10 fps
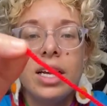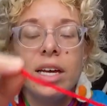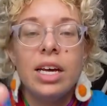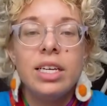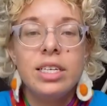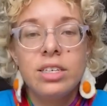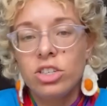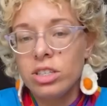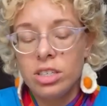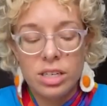it
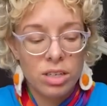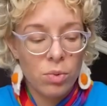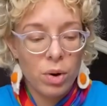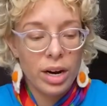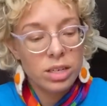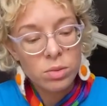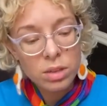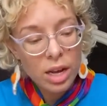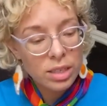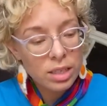just doesn't work as
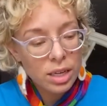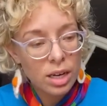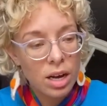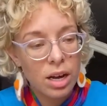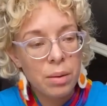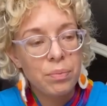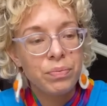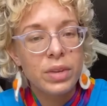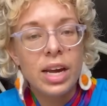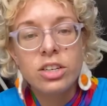nicely. Um,
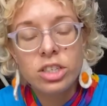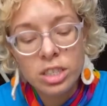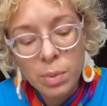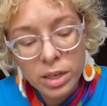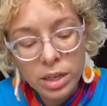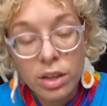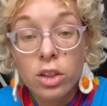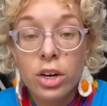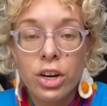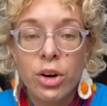it just depends on the
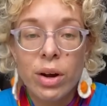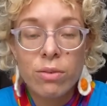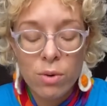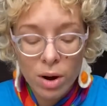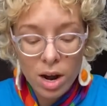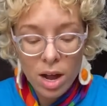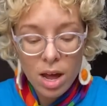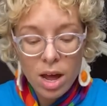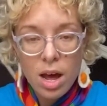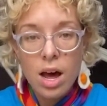look you're going for.
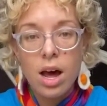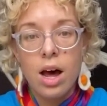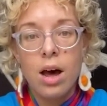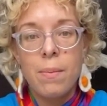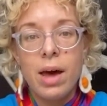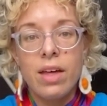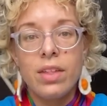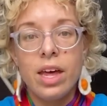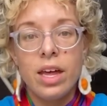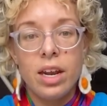Um, and
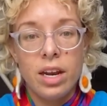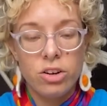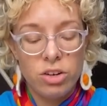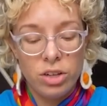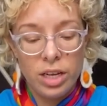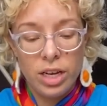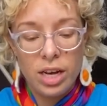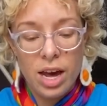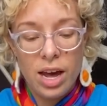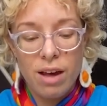then additionally,
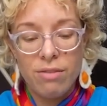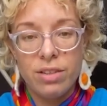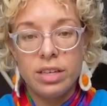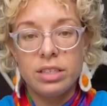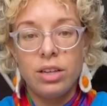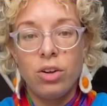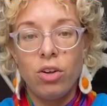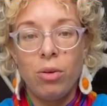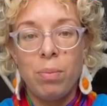I have this little